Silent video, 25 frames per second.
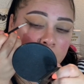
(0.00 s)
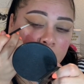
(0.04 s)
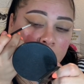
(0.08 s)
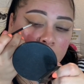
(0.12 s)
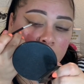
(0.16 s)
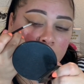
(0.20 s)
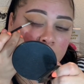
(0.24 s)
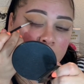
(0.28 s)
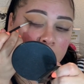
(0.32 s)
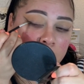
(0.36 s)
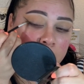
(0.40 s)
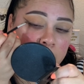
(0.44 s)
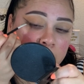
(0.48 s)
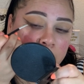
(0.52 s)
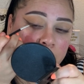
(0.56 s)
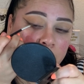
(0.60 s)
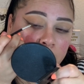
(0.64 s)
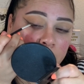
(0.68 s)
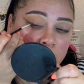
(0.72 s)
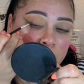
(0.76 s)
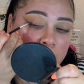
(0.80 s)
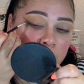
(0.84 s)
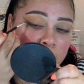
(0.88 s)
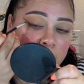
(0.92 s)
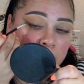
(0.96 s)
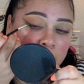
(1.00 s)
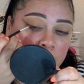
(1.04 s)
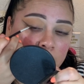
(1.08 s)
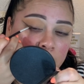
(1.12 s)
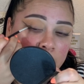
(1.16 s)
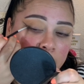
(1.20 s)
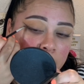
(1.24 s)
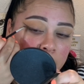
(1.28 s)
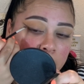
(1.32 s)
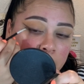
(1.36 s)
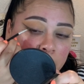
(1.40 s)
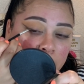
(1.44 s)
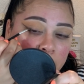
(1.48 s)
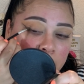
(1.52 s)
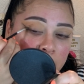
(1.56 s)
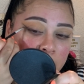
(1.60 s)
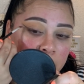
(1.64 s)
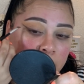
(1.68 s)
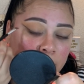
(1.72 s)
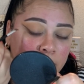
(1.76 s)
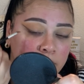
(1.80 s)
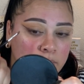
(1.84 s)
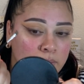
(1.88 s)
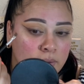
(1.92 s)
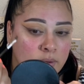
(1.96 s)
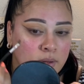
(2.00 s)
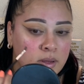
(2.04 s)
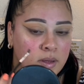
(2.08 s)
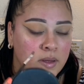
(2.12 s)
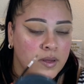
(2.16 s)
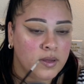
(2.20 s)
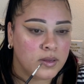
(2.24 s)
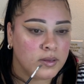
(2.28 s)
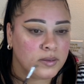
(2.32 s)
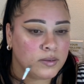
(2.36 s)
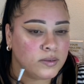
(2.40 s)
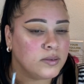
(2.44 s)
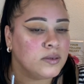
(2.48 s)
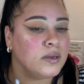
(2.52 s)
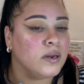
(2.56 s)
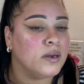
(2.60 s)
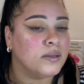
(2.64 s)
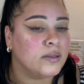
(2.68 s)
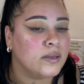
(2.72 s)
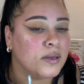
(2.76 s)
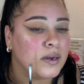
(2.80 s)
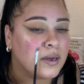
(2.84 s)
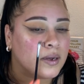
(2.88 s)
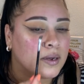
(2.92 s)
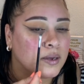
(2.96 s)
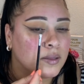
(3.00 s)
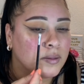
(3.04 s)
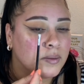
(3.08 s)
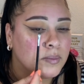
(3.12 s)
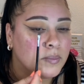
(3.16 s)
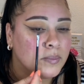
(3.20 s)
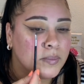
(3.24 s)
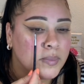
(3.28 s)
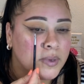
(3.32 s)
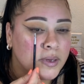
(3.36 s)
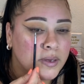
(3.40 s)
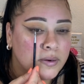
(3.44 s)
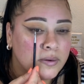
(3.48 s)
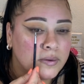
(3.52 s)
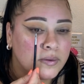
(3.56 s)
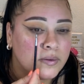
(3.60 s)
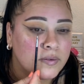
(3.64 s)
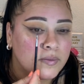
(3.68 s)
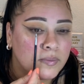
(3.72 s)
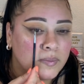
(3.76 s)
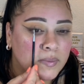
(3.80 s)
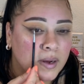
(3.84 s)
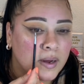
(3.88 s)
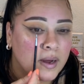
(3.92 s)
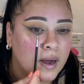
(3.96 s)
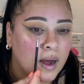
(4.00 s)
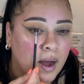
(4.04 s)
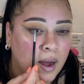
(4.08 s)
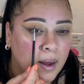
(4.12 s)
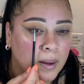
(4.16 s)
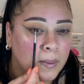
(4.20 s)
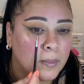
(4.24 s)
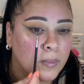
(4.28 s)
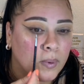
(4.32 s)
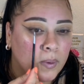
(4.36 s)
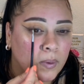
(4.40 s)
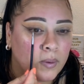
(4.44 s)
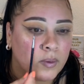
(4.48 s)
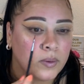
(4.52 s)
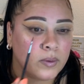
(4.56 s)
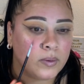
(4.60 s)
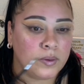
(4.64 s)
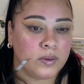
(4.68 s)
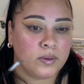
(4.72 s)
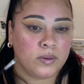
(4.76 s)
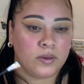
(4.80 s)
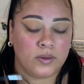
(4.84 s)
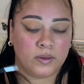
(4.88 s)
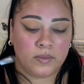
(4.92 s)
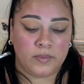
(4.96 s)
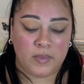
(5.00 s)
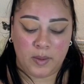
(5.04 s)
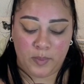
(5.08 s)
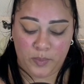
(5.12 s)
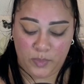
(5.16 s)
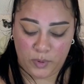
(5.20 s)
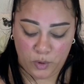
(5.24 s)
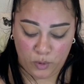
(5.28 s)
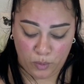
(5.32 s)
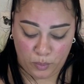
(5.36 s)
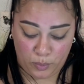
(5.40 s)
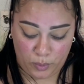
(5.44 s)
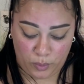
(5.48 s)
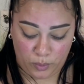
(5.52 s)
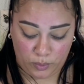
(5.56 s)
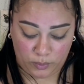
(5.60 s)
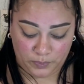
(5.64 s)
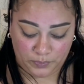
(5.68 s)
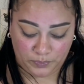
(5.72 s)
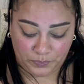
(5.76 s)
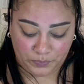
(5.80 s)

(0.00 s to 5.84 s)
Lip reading: And I'll just bring it to like the middle. See, like that, like in the middle of my eyeball, my pupil.